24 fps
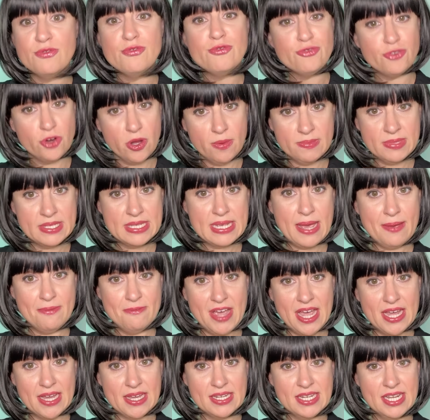from Sam
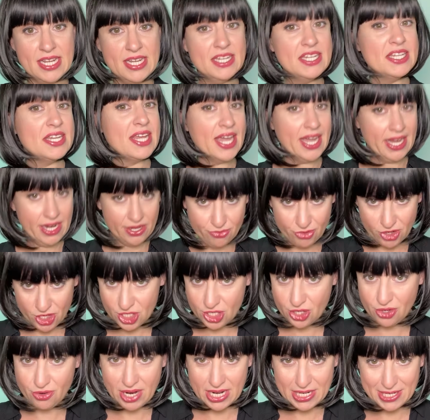Vaknin and
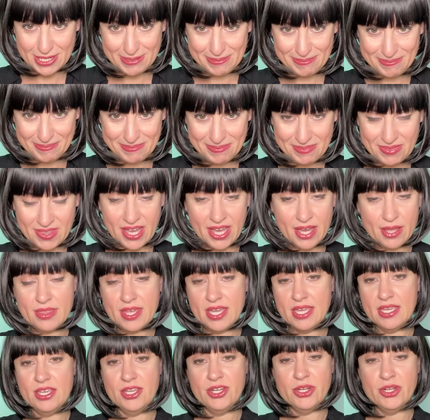Richard Grennan that I think,